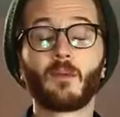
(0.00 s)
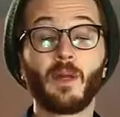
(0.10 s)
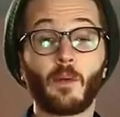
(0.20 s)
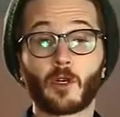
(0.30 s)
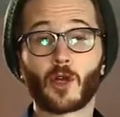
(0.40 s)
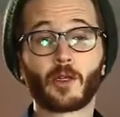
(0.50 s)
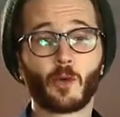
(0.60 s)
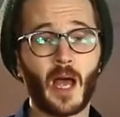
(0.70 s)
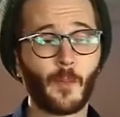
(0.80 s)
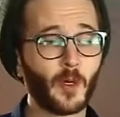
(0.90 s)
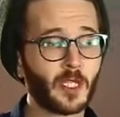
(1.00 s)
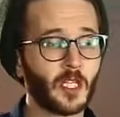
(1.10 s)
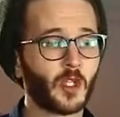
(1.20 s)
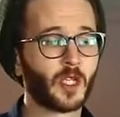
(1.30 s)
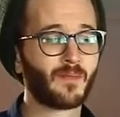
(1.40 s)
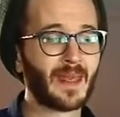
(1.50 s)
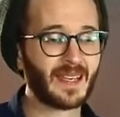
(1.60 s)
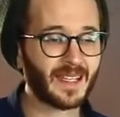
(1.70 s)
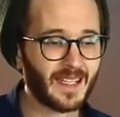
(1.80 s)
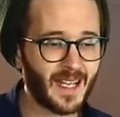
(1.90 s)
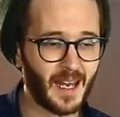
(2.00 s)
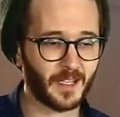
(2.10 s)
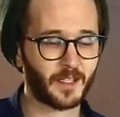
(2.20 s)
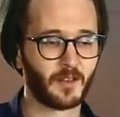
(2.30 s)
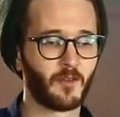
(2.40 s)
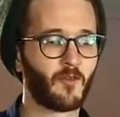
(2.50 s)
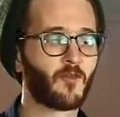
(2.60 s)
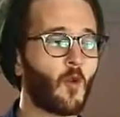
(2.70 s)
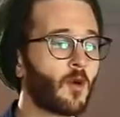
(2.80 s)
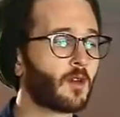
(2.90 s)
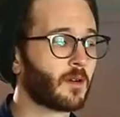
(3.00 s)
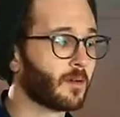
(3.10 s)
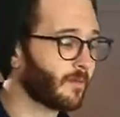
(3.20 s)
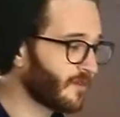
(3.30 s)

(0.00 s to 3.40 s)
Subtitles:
Ultimately, what you're trying to accomplish is just making sense for your